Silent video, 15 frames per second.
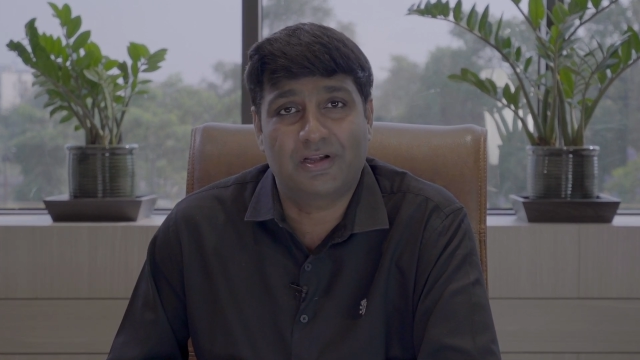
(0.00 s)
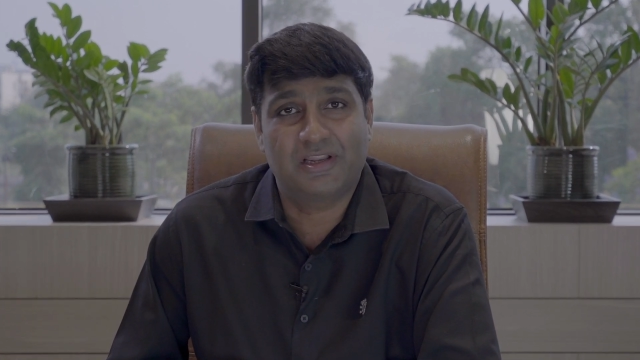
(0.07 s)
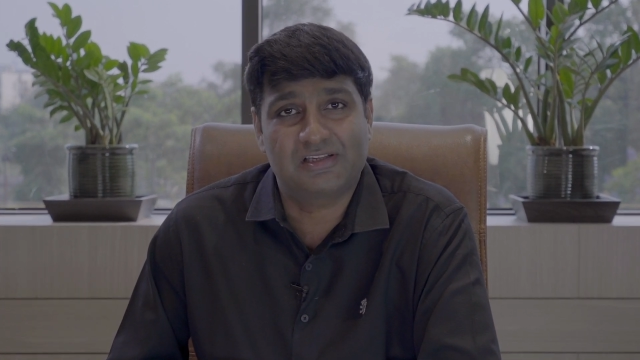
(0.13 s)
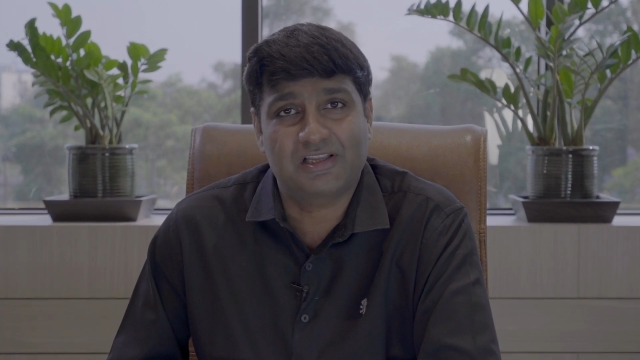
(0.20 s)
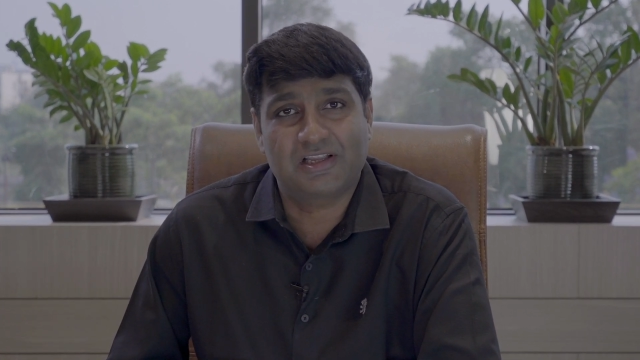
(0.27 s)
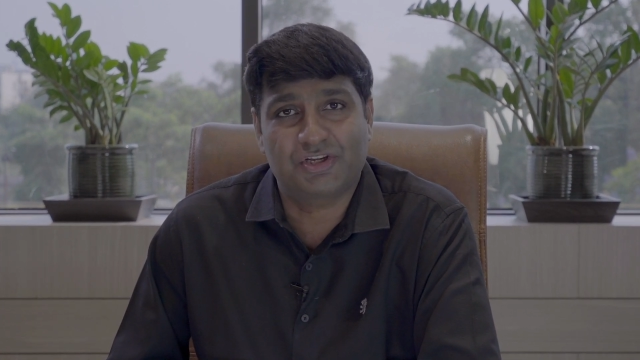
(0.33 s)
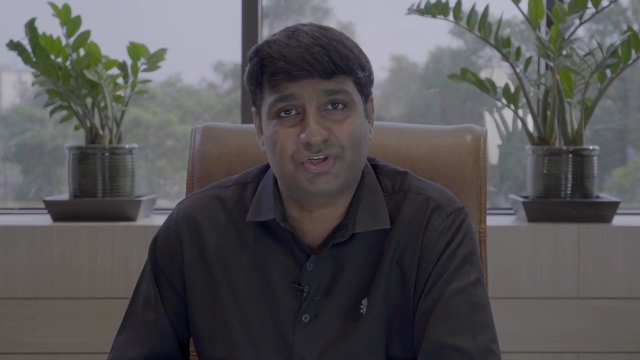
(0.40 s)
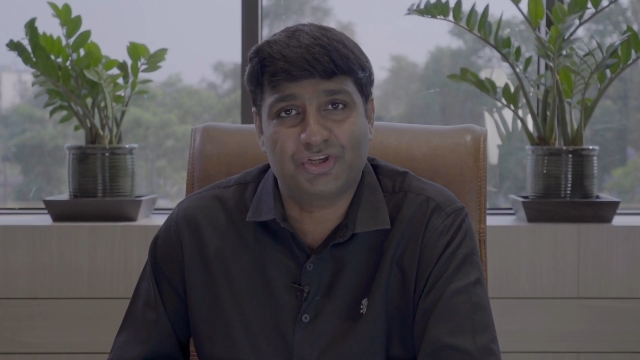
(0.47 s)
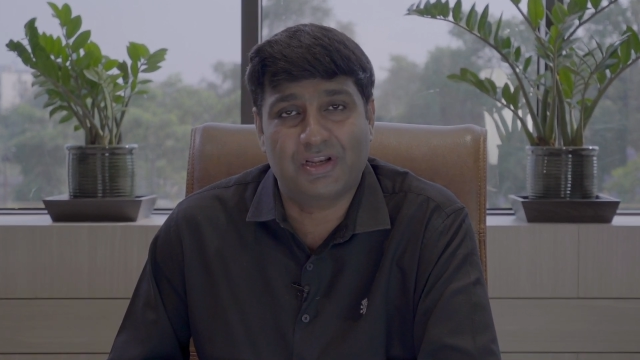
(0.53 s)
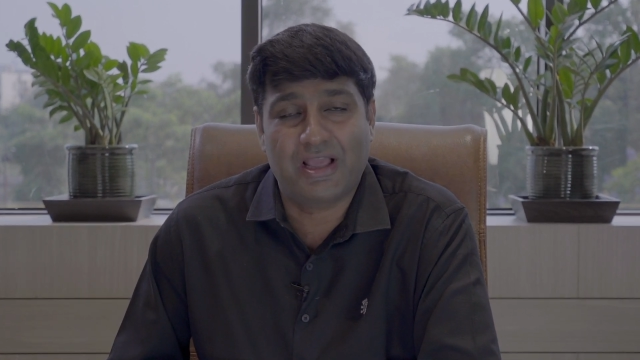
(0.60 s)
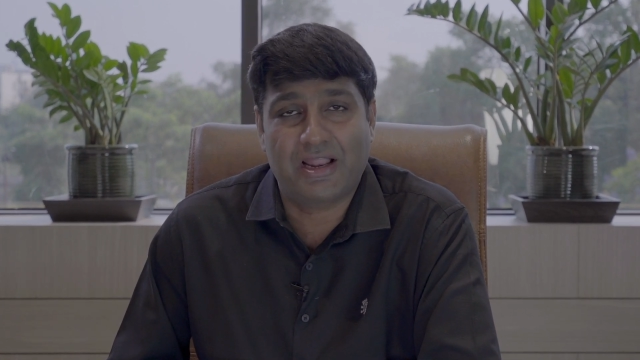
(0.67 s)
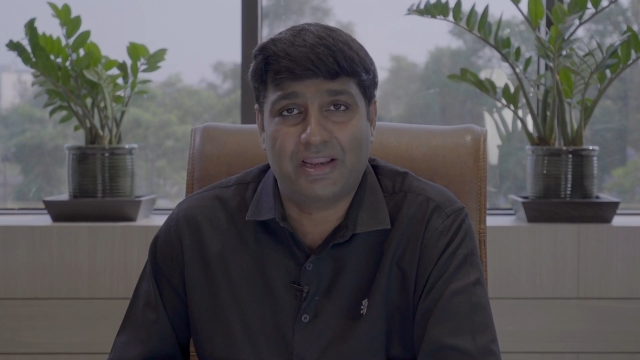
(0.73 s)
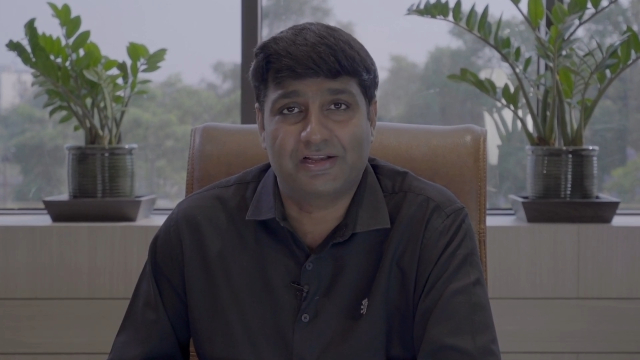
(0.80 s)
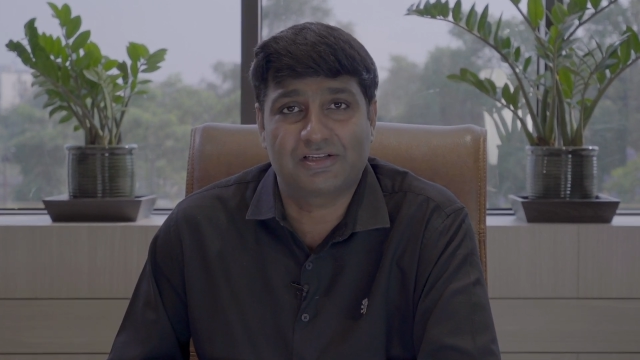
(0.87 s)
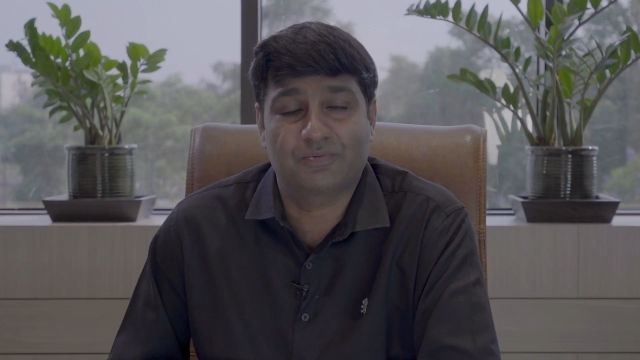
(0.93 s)
discussion
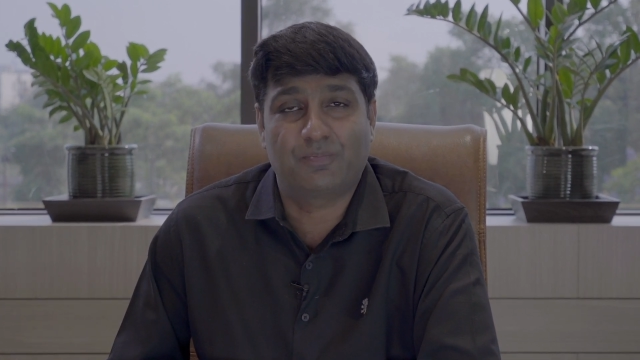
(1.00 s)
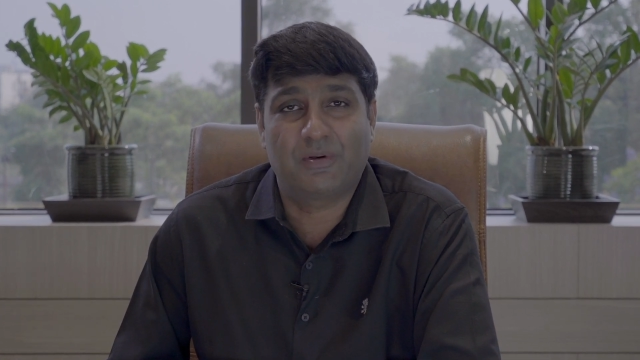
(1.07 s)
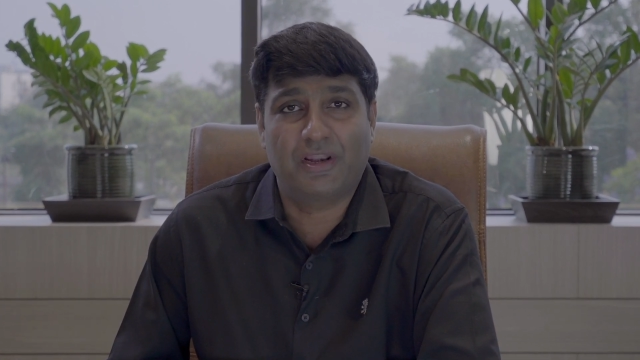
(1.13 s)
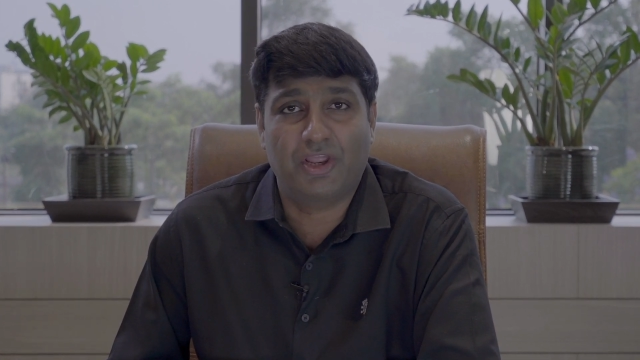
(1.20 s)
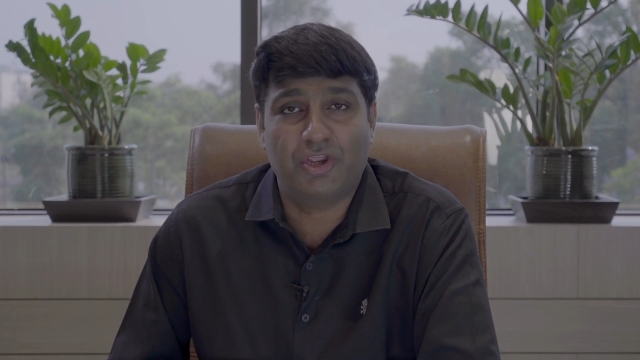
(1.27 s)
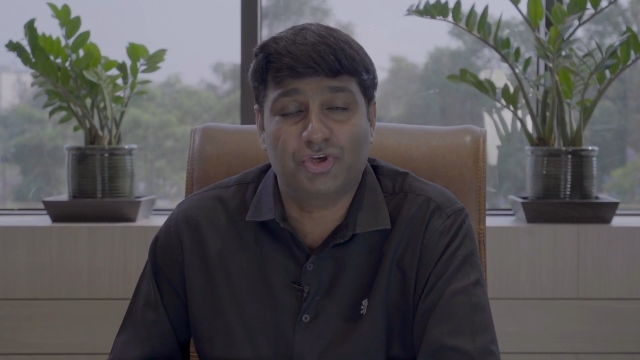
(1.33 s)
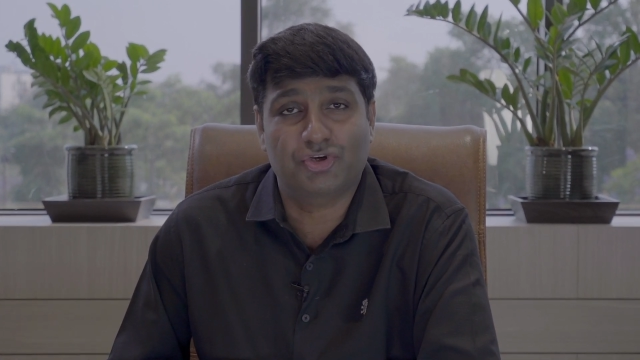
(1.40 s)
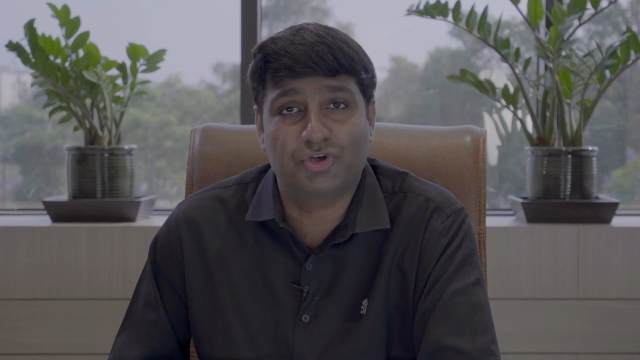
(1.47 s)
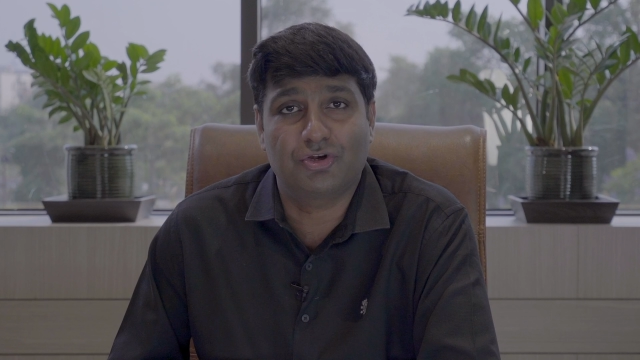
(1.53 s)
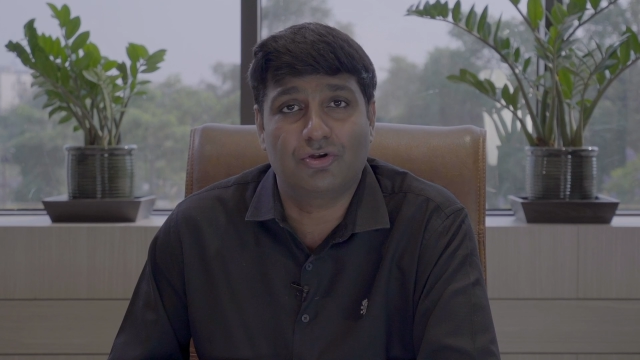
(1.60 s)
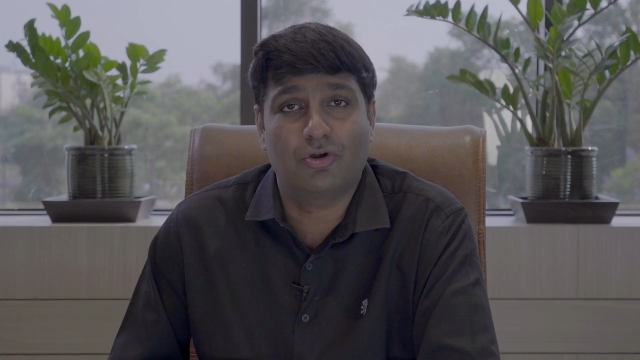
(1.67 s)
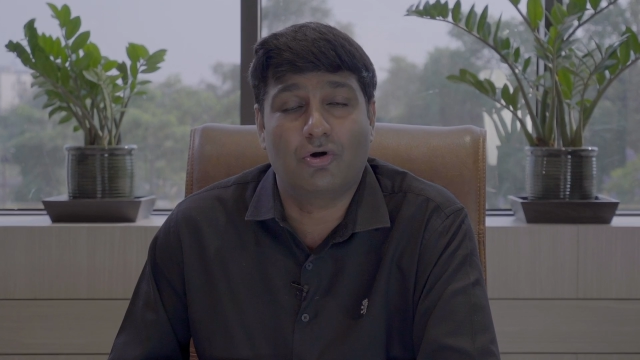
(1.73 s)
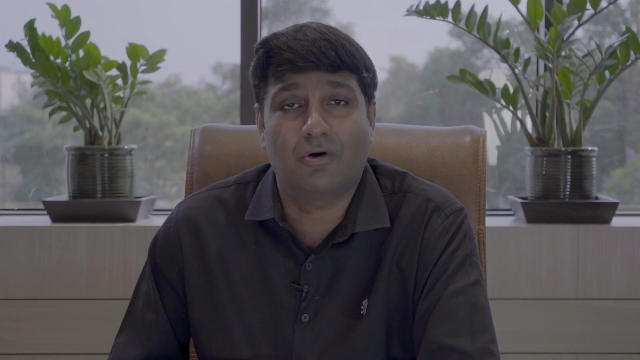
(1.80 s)
and explanation